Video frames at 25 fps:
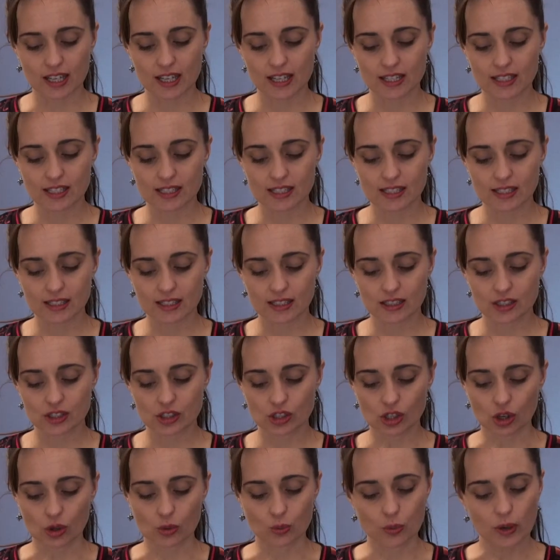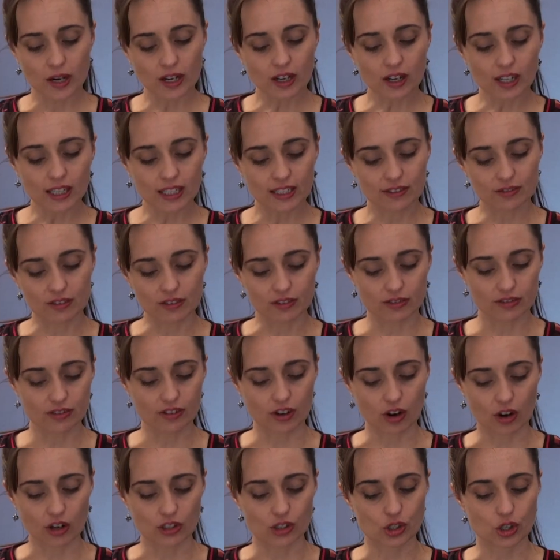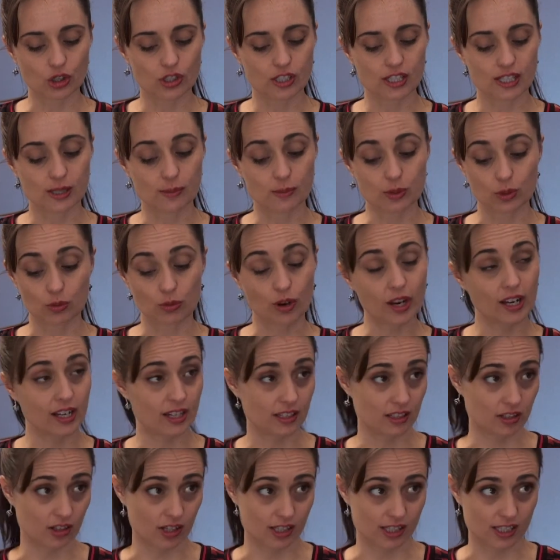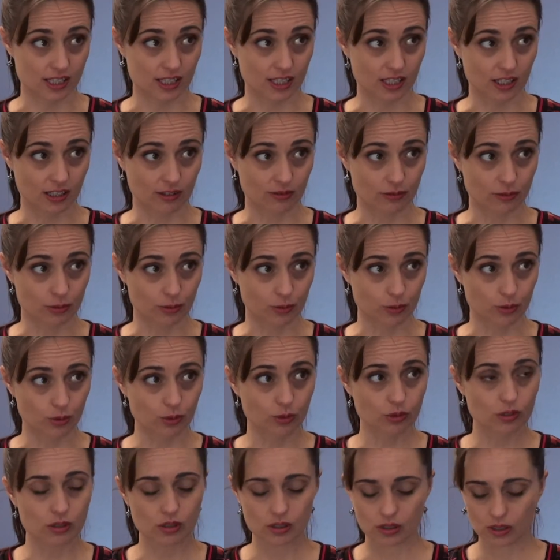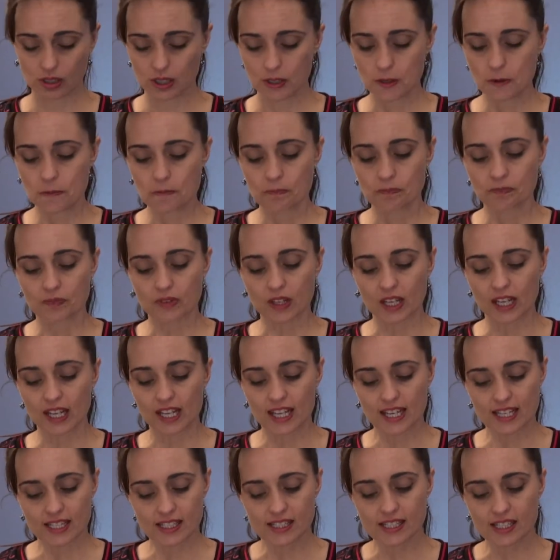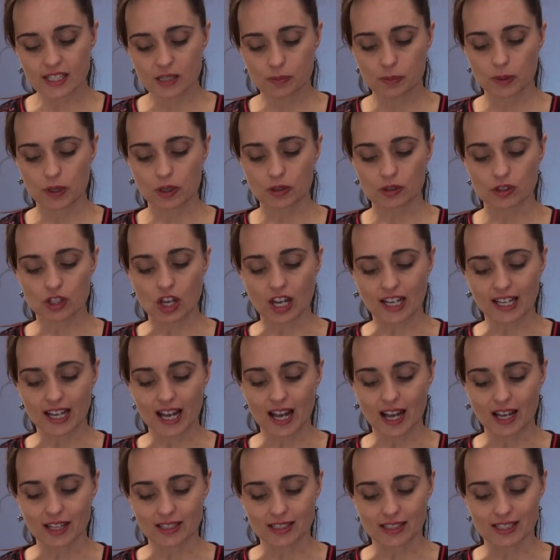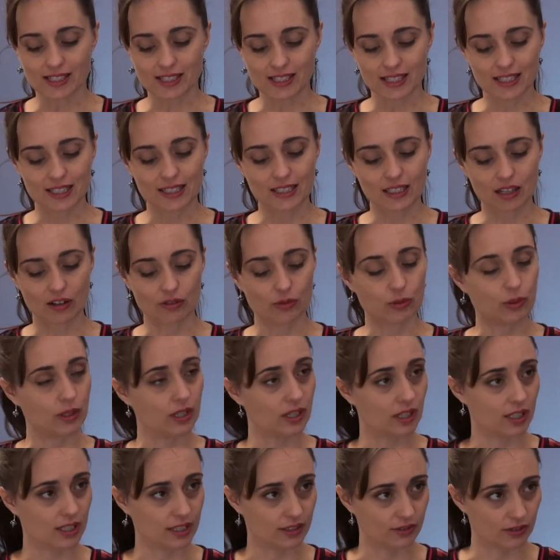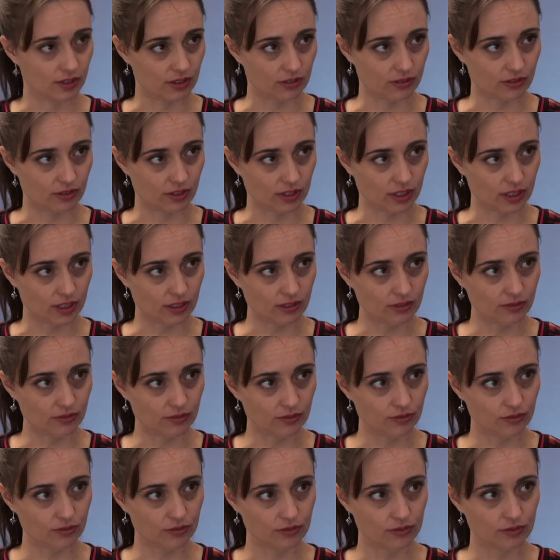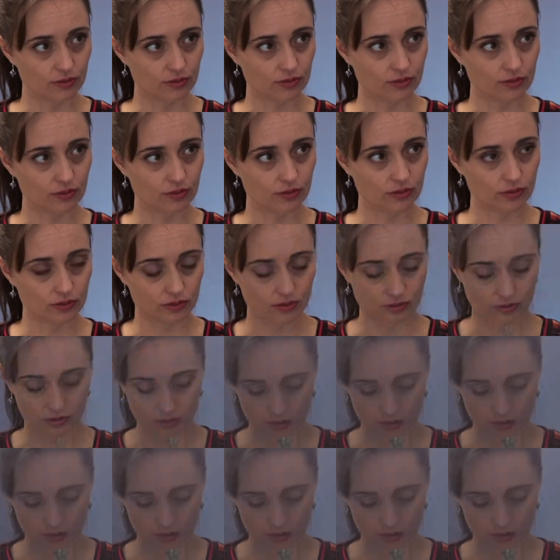is so when I live in fear, I don't seem to recognize that love rules. Is this because I can't see love when I live in fear? Yes.